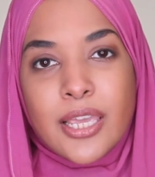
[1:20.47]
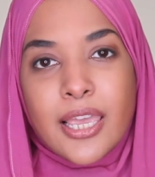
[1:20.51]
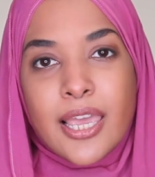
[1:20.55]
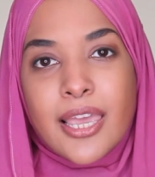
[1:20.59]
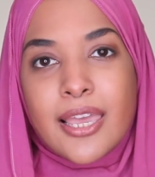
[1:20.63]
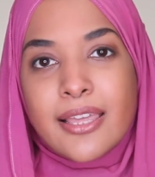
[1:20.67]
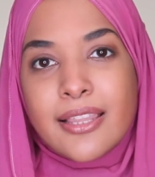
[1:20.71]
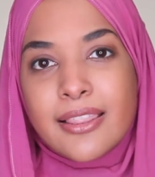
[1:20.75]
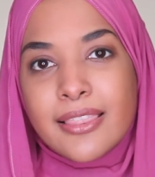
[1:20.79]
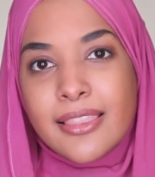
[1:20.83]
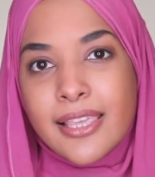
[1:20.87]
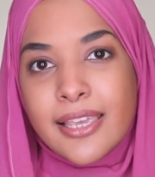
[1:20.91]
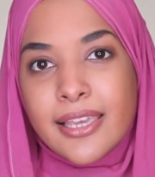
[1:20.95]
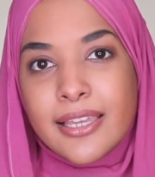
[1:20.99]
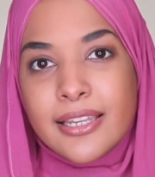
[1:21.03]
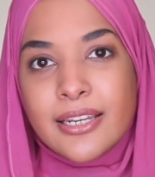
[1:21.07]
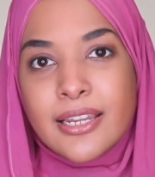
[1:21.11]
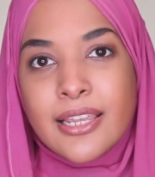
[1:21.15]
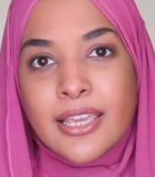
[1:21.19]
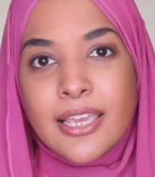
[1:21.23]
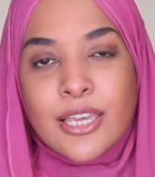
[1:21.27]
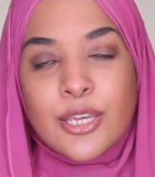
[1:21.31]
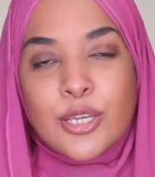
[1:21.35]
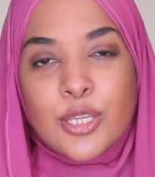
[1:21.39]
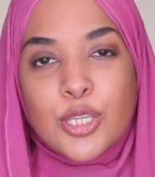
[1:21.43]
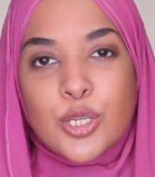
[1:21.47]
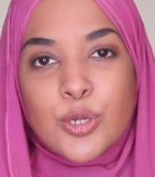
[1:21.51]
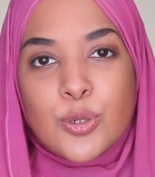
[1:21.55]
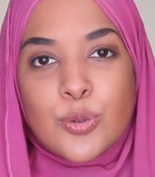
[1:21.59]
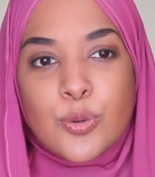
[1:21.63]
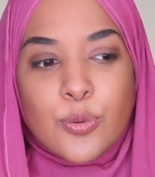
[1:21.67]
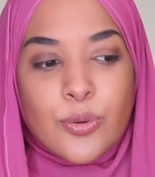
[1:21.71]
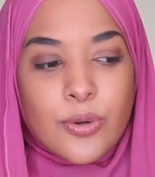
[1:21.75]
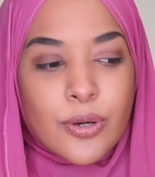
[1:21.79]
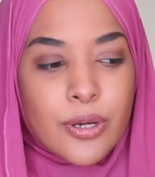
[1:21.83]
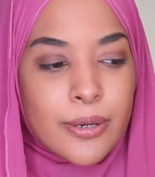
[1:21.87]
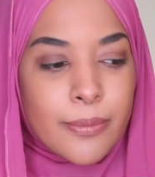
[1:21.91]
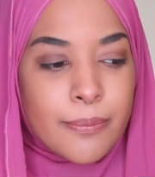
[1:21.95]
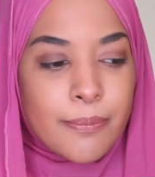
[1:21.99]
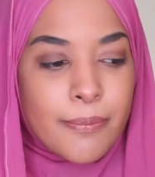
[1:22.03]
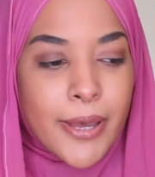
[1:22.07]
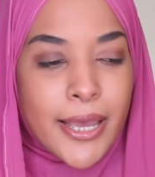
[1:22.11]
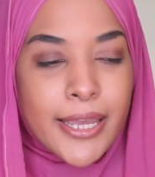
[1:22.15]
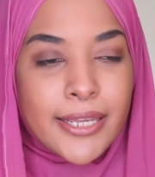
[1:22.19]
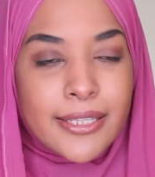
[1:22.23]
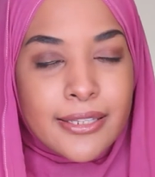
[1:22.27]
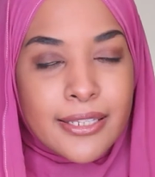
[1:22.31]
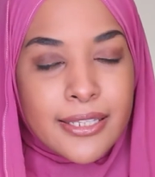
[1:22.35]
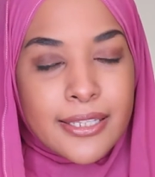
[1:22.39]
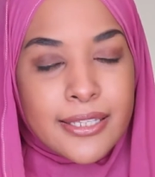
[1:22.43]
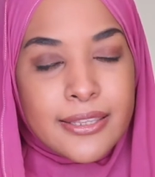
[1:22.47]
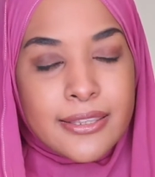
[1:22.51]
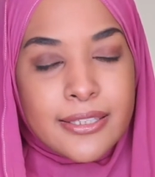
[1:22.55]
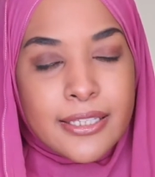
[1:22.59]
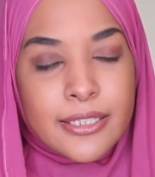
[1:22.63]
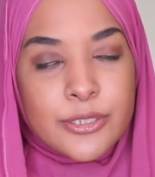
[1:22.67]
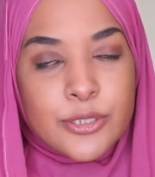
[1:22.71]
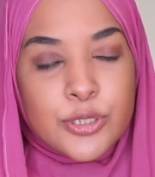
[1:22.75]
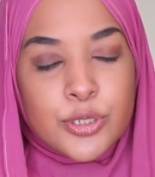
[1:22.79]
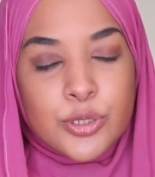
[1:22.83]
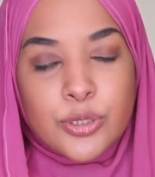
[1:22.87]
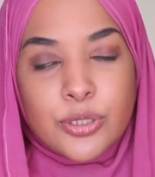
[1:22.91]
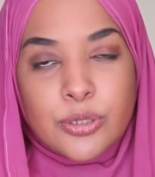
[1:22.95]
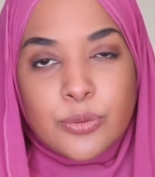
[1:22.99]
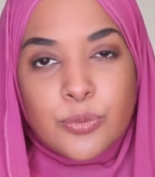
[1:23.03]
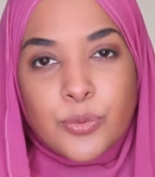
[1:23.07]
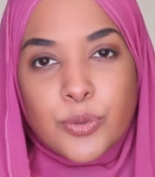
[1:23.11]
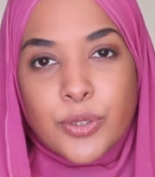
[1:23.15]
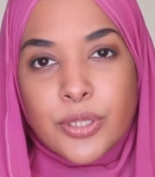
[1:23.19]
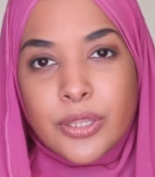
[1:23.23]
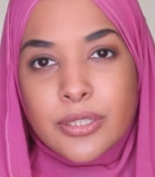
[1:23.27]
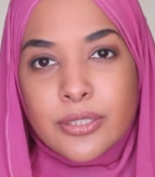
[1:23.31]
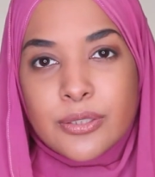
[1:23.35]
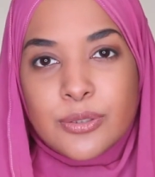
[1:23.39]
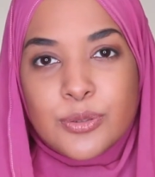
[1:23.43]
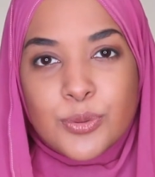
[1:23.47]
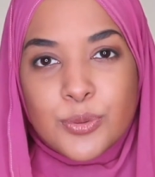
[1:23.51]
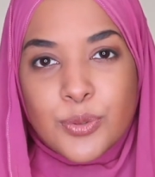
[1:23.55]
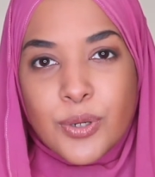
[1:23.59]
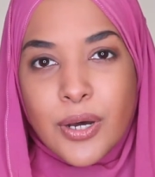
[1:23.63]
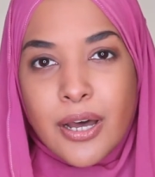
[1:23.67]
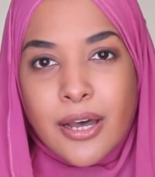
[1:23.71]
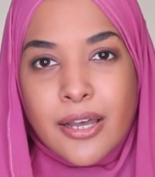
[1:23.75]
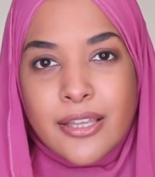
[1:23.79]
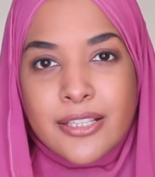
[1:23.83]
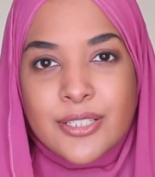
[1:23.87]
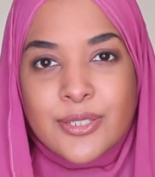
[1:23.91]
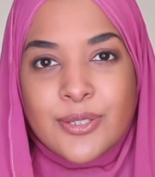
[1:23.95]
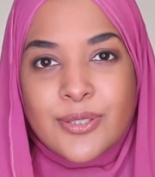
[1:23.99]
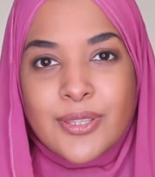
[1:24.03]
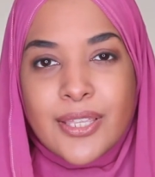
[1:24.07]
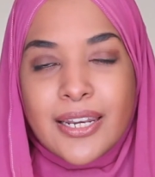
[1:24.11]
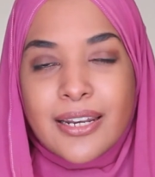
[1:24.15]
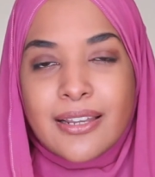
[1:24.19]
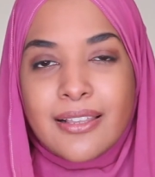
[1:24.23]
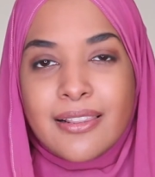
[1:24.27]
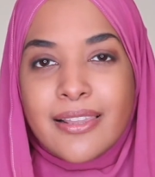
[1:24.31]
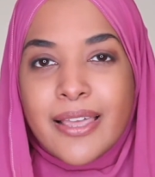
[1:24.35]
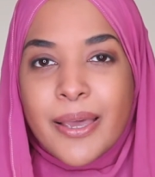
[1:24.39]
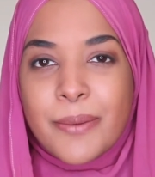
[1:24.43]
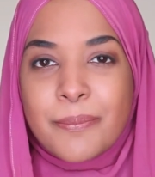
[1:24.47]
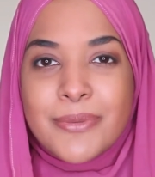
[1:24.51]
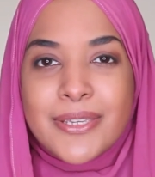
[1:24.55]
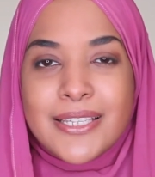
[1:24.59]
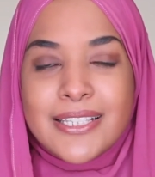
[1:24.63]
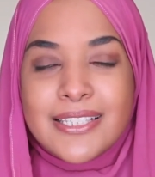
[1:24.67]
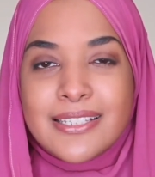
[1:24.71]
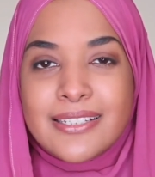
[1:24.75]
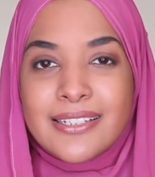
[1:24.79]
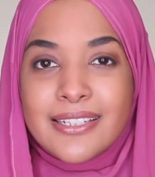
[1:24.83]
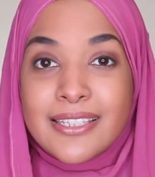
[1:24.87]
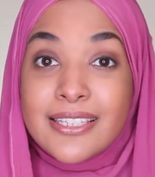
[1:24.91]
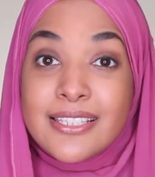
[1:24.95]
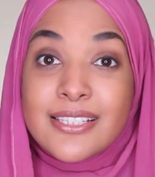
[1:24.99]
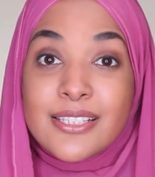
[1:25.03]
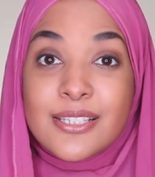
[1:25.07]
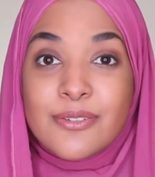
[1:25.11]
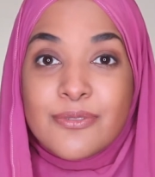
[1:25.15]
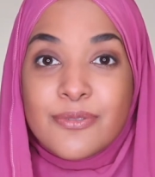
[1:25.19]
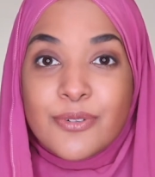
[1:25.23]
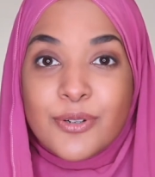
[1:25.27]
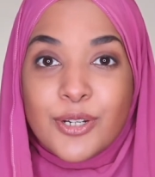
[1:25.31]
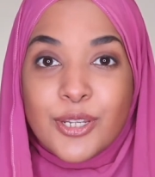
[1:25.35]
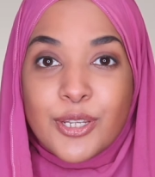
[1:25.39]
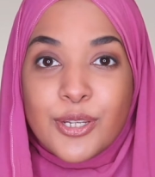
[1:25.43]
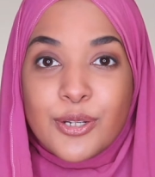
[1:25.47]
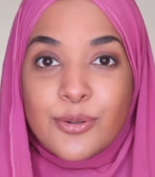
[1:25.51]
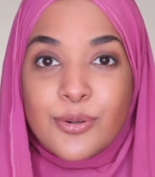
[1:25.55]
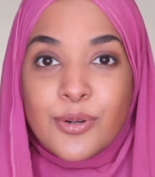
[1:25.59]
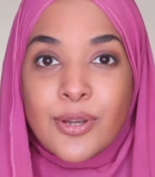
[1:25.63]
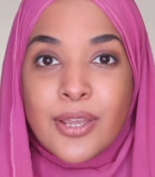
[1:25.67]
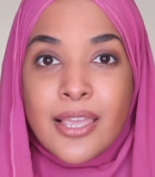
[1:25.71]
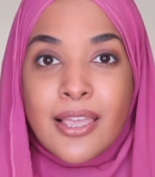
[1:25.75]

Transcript: and then you combine the intention with the dua so that Allah makes it easy for you.